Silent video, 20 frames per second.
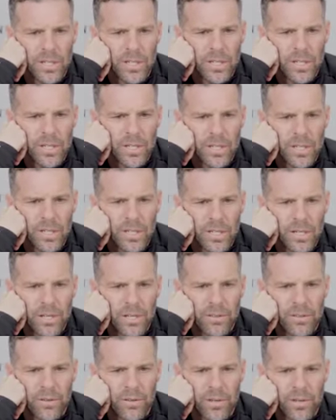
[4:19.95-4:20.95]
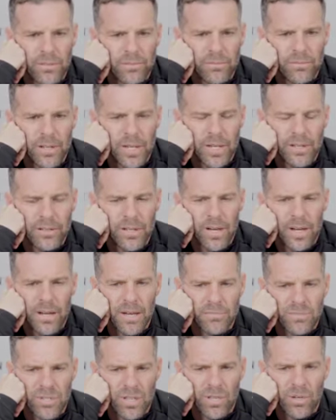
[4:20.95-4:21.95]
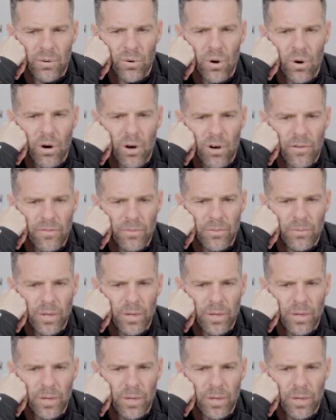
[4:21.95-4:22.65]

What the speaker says: I thought at times a little off.